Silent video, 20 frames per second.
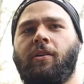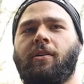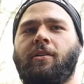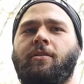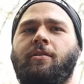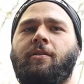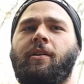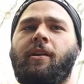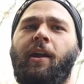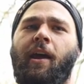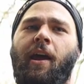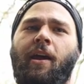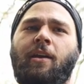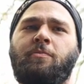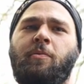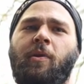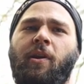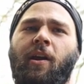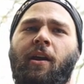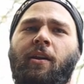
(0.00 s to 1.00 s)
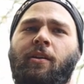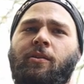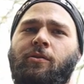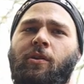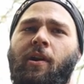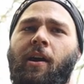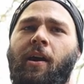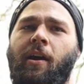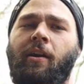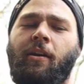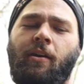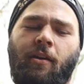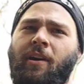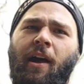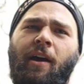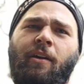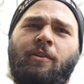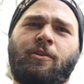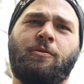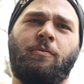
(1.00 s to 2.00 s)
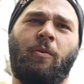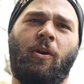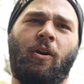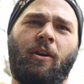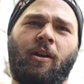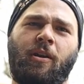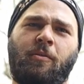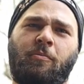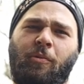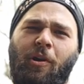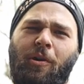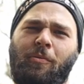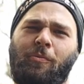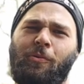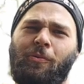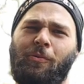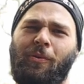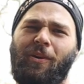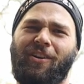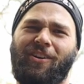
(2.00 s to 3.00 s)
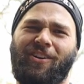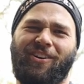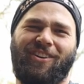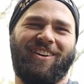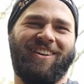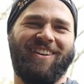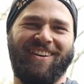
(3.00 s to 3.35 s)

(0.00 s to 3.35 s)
because it has been kind of dry. Kyle Smart, he brought more water.